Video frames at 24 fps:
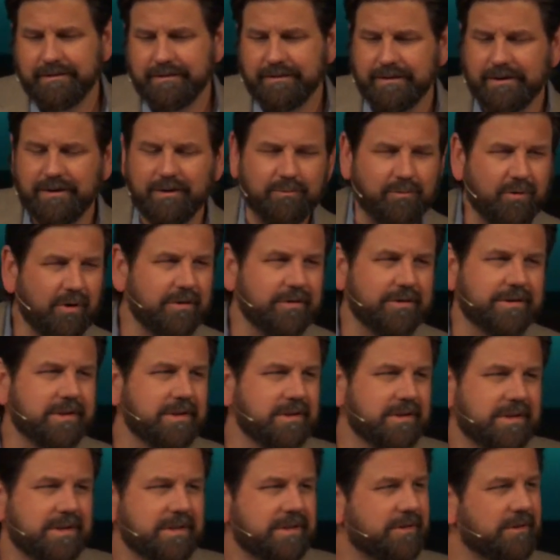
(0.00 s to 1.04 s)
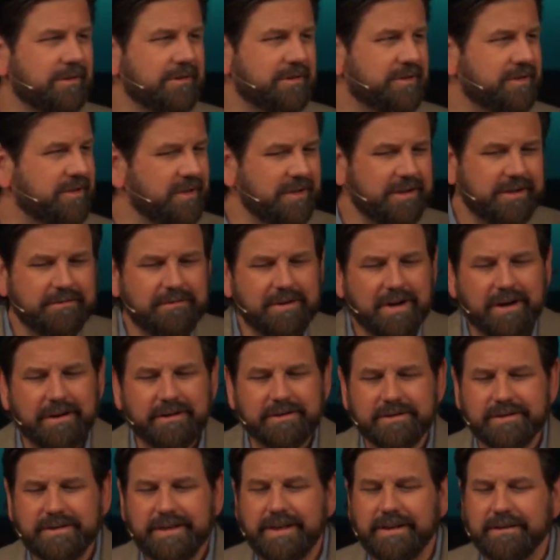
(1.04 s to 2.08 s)
Oh, brothers and sisters, do you not
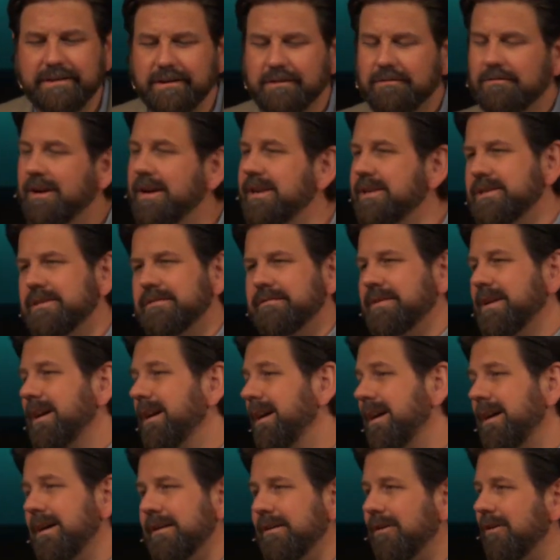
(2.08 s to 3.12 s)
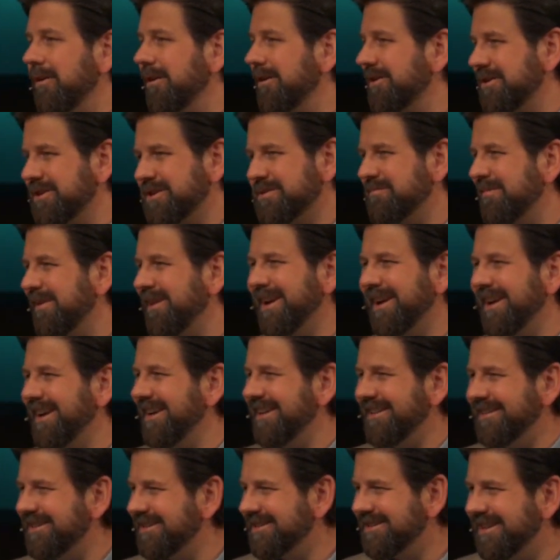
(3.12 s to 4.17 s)
see the grace of God on display
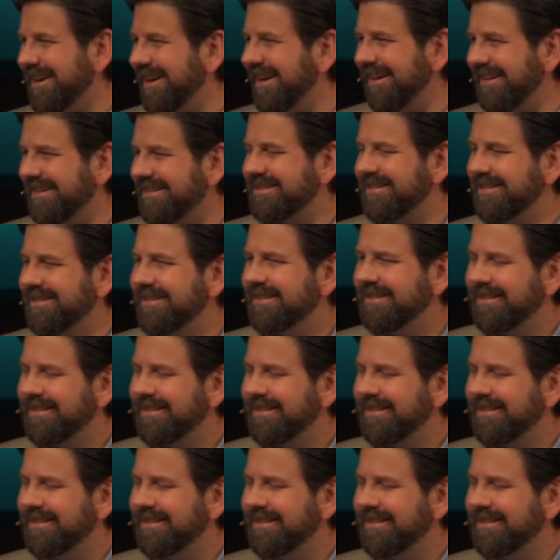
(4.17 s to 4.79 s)
in this text?